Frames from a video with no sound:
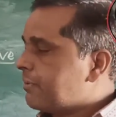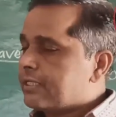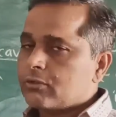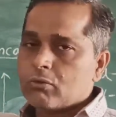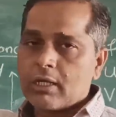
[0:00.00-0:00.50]

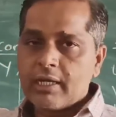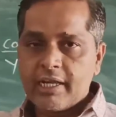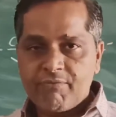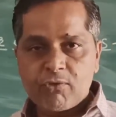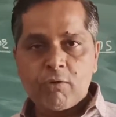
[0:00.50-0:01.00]
placed to the
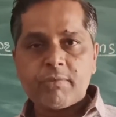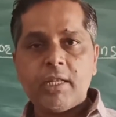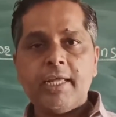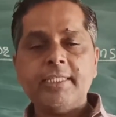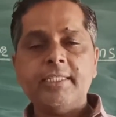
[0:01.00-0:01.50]
left of
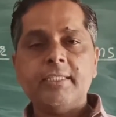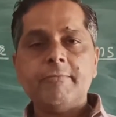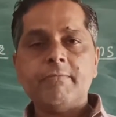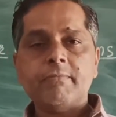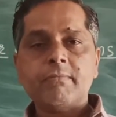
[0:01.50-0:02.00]
the lens,
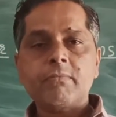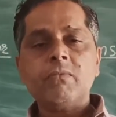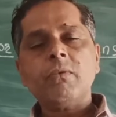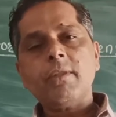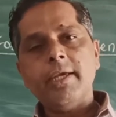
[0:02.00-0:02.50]

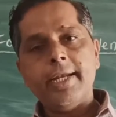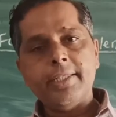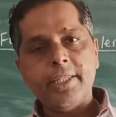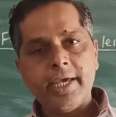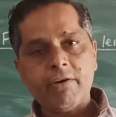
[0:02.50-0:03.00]

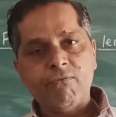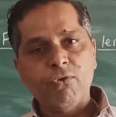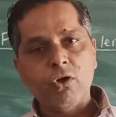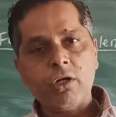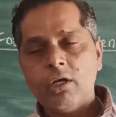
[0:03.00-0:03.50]
and
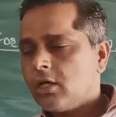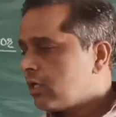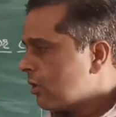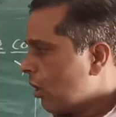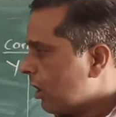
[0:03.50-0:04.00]

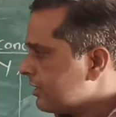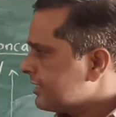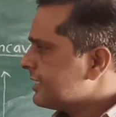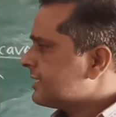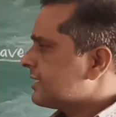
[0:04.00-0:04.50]
therefore all
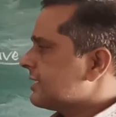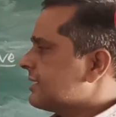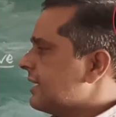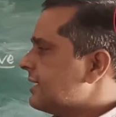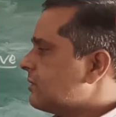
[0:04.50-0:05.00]
the
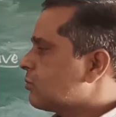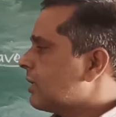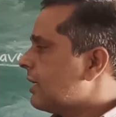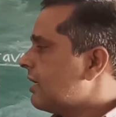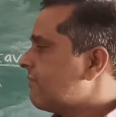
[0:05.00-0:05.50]
distances to
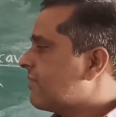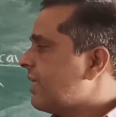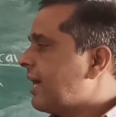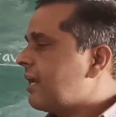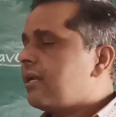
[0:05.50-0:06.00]
the left
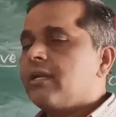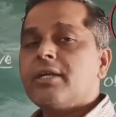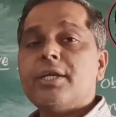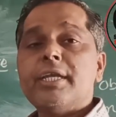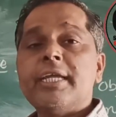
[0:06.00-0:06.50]
they
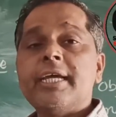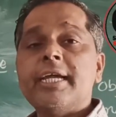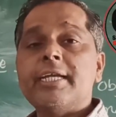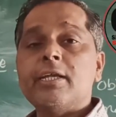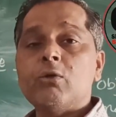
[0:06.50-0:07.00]
are
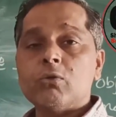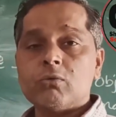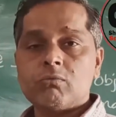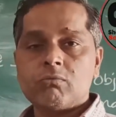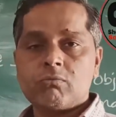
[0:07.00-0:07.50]
negative.